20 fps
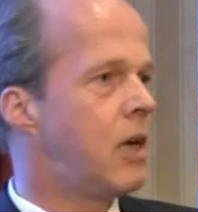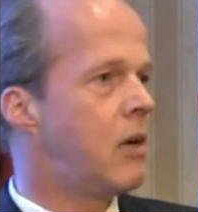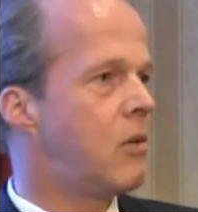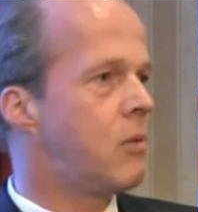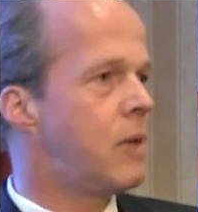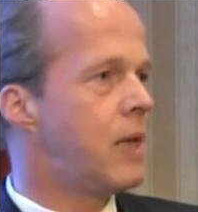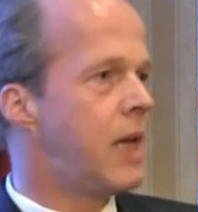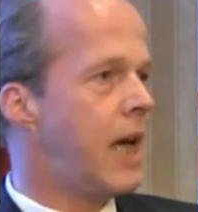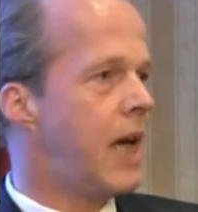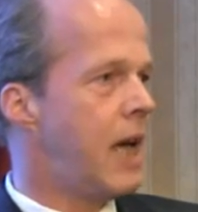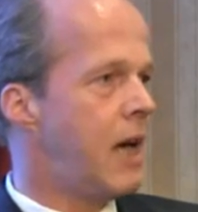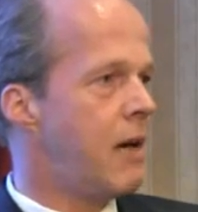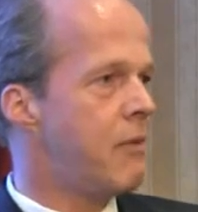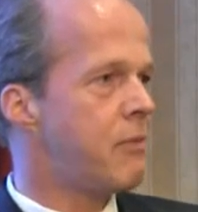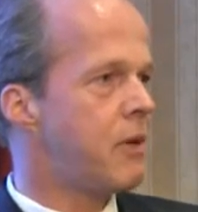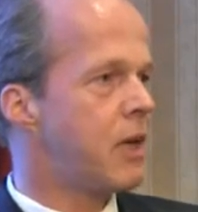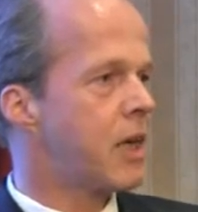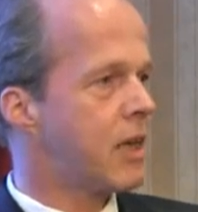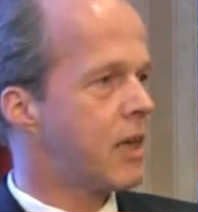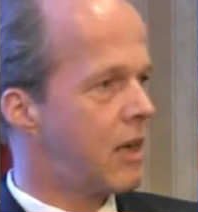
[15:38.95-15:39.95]
We
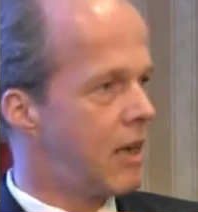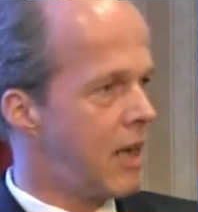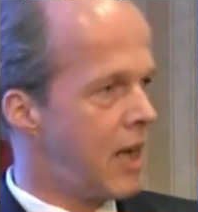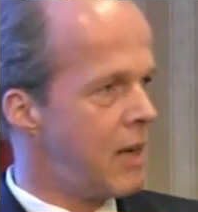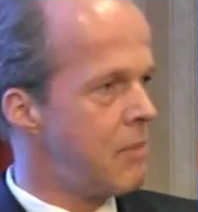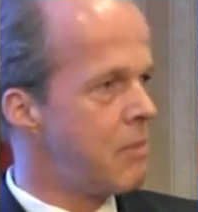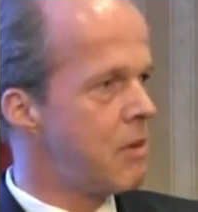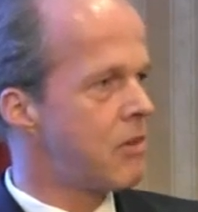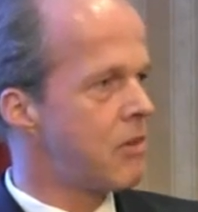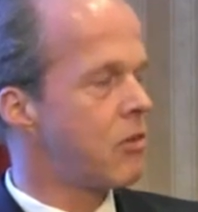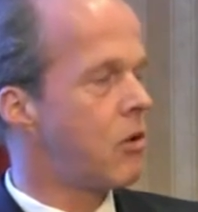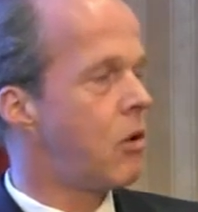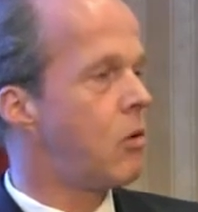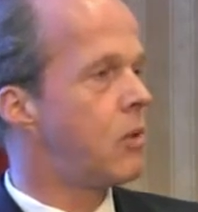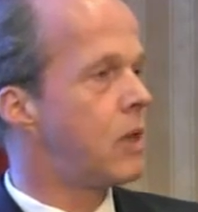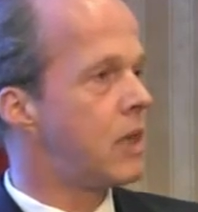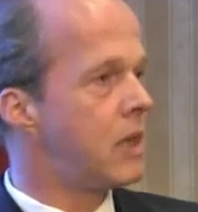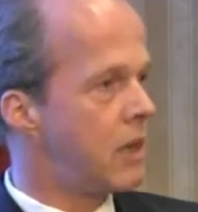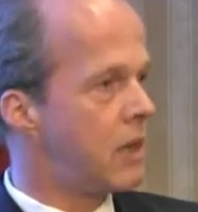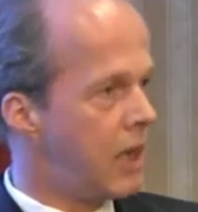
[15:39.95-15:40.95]
have a climate,
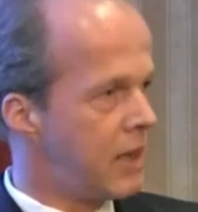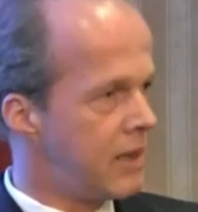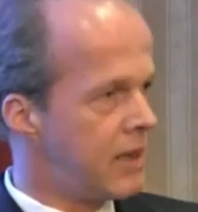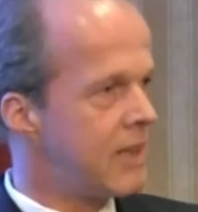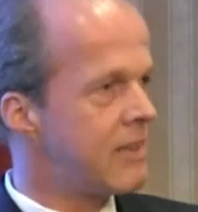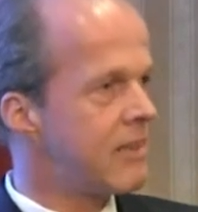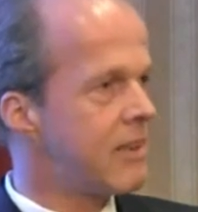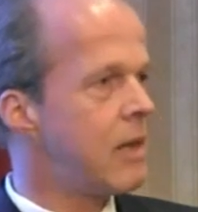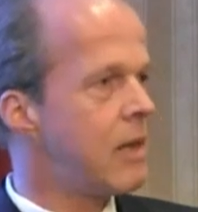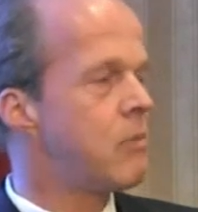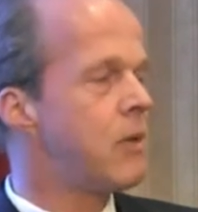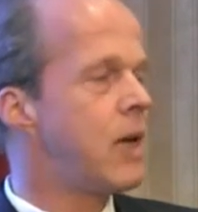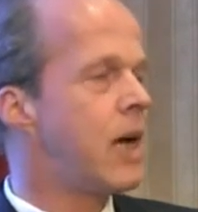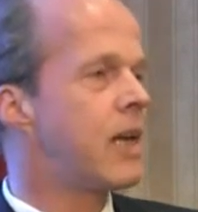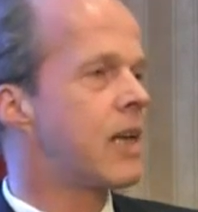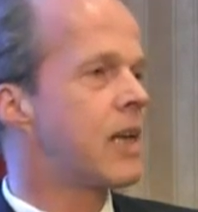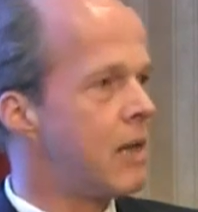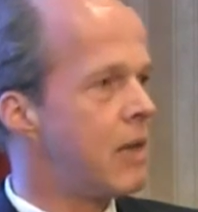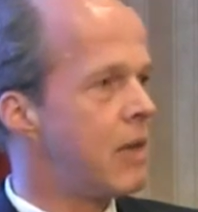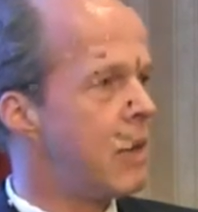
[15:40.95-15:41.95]
or at that time we
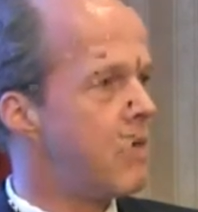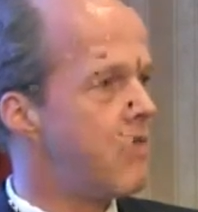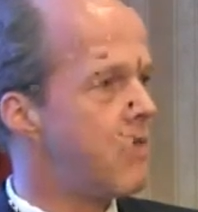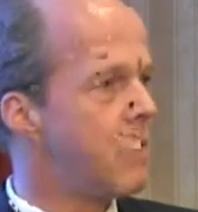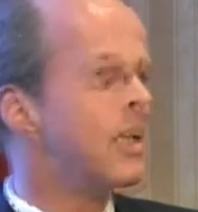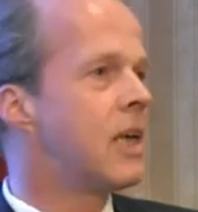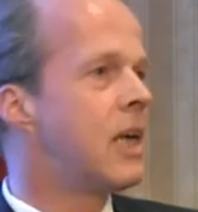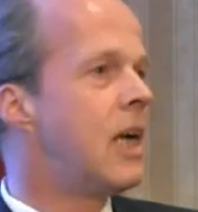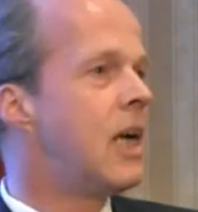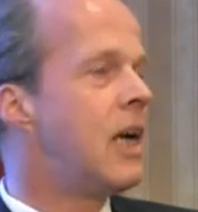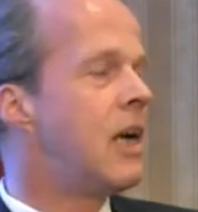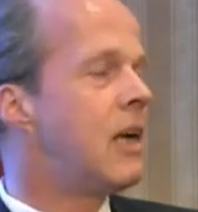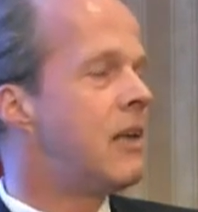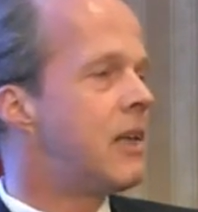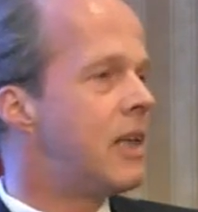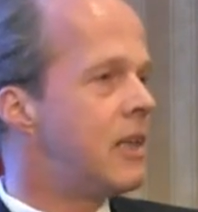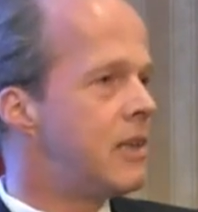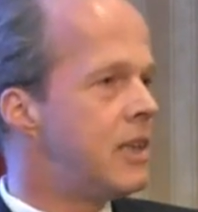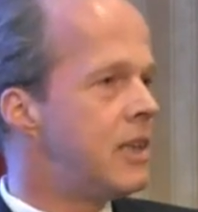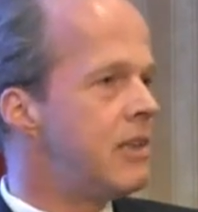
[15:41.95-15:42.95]
had a climate
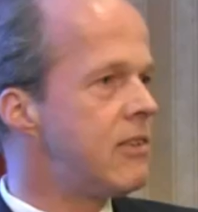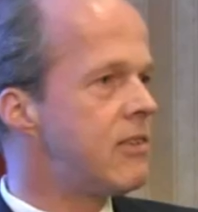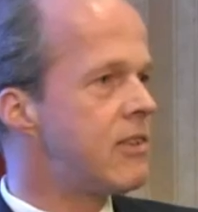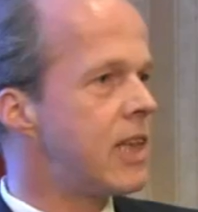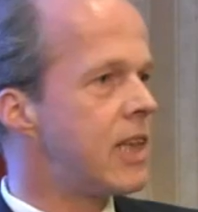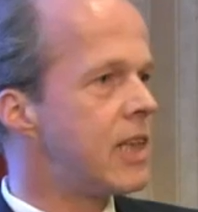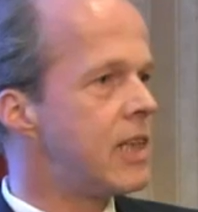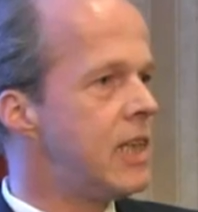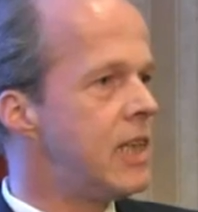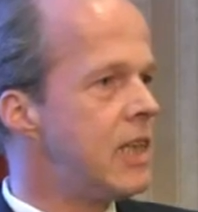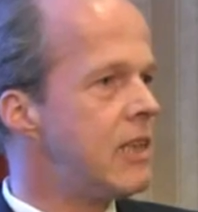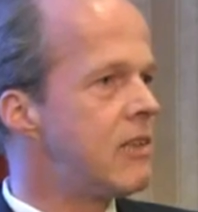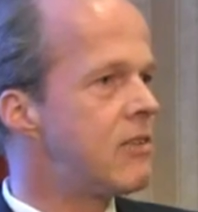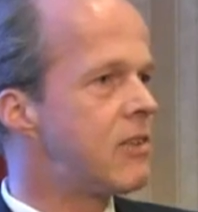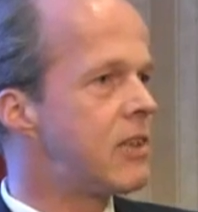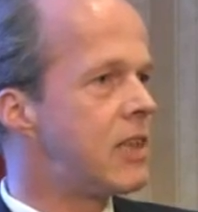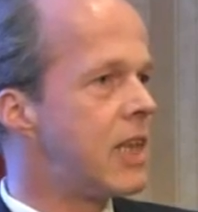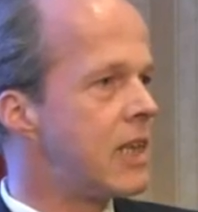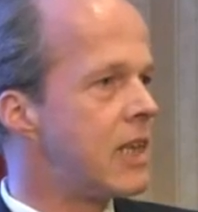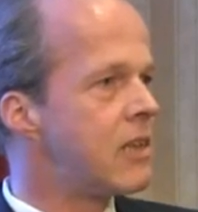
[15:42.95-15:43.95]
that these
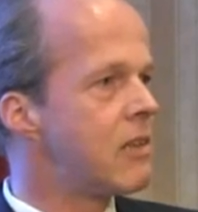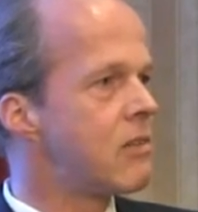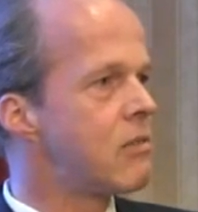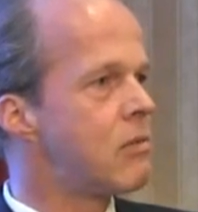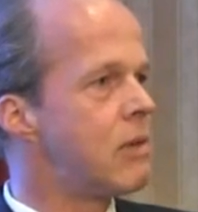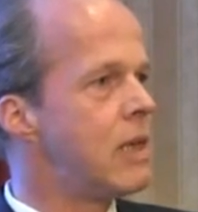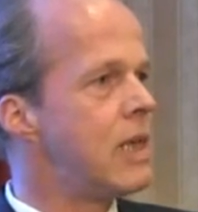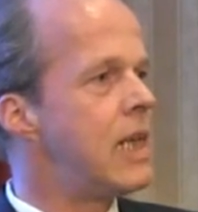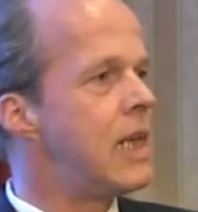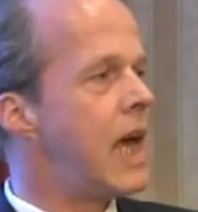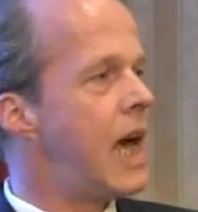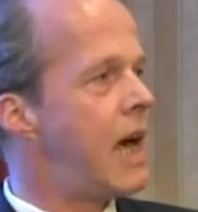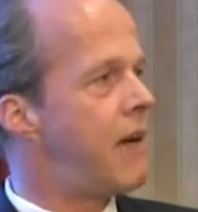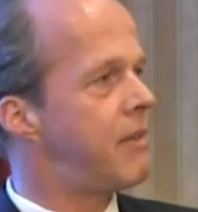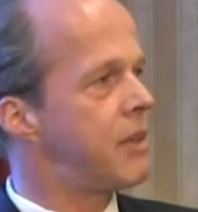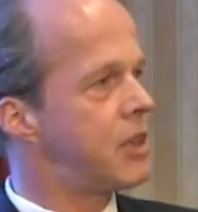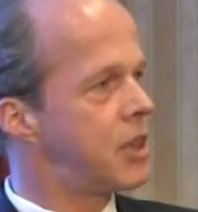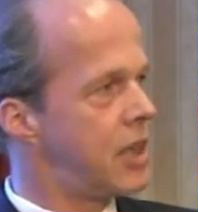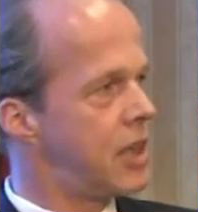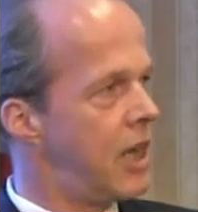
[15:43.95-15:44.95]
techniques didn't really
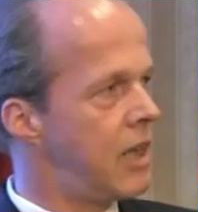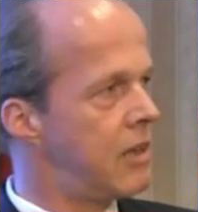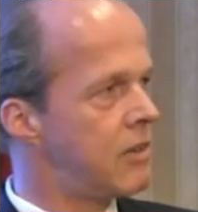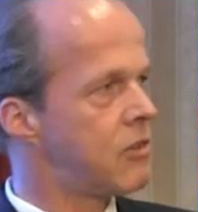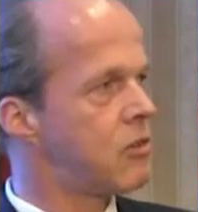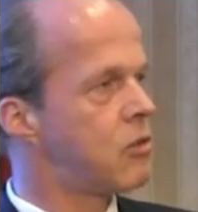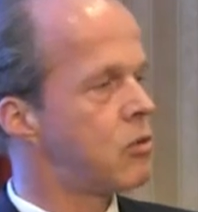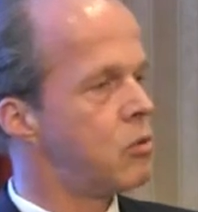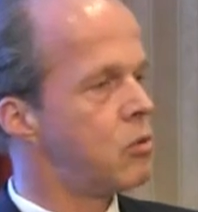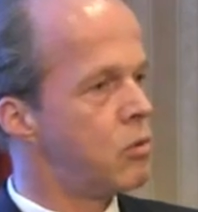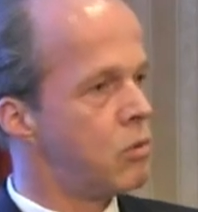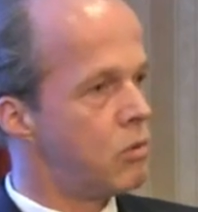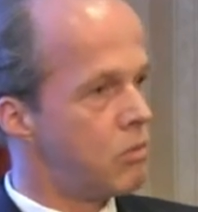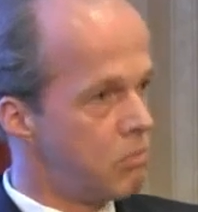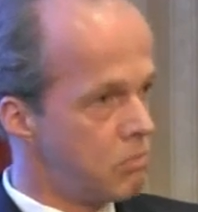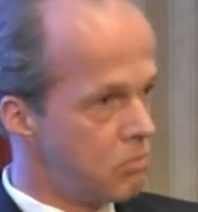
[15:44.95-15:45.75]
have a chance to